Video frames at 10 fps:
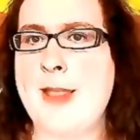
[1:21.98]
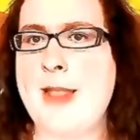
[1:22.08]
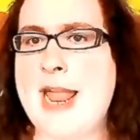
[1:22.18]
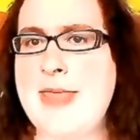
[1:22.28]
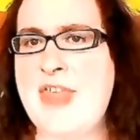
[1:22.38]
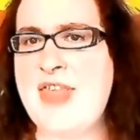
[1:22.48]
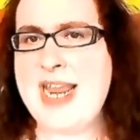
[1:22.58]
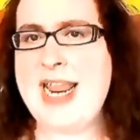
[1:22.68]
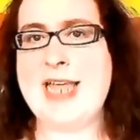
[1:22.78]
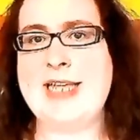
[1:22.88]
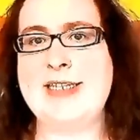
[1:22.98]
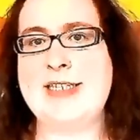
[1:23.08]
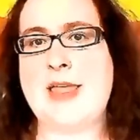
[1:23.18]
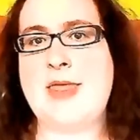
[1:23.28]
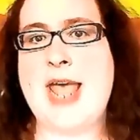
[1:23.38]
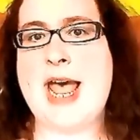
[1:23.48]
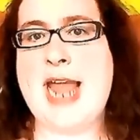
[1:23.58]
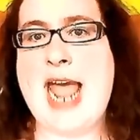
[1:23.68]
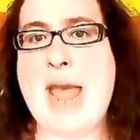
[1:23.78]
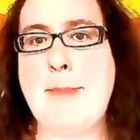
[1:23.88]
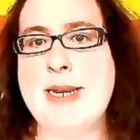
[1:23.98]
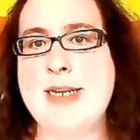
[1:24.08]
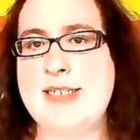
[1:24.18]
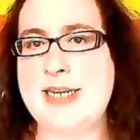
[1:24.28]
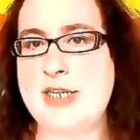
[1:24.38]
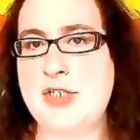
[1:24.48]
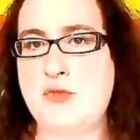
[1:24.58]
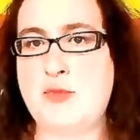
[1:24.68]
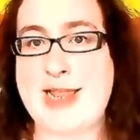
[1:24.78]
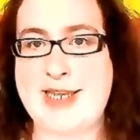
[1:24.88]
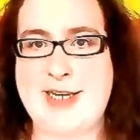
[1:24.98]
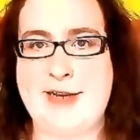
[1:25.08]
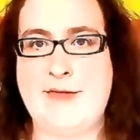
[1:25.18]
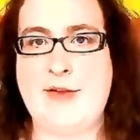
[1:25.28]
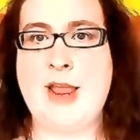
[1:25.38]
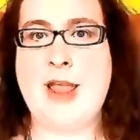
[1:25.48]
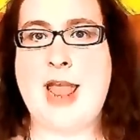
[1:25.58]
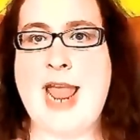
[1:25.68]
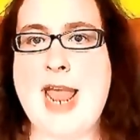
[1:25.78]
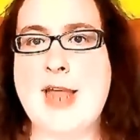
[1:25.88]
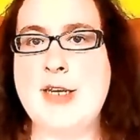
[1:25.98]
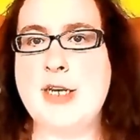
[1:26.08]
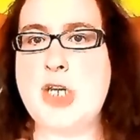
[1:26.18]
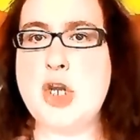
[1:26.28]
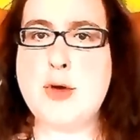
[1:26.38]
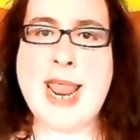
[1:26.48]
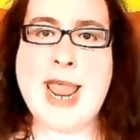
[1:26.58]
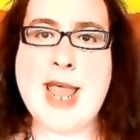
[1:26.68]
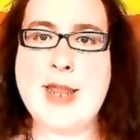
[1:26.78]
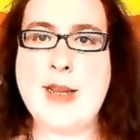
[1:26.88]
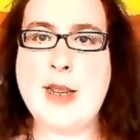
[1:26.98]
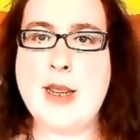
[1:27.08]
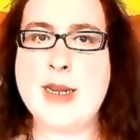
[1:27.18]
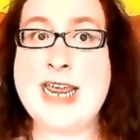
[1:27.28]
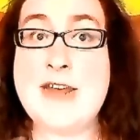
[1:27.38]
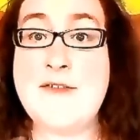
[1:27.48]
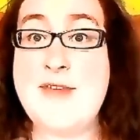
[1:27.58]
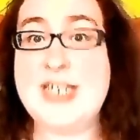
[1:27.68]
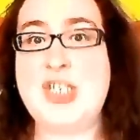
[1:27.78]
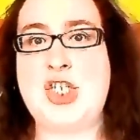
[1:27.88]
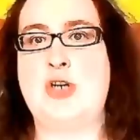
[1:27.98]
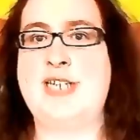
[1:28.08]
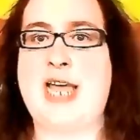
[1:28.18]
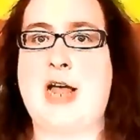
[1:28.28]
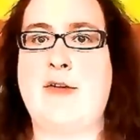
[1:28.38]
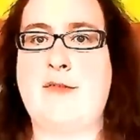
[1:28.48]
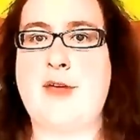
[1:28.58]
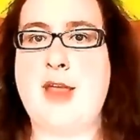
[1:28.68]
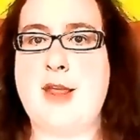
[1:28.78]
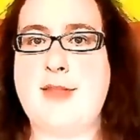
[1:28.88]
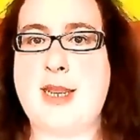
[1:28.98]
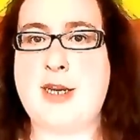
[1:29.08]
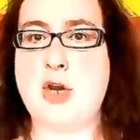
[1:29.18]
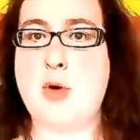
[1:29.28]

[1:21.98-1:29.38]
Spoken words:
And the thing is that happiness is relative, and you can convince yourself that you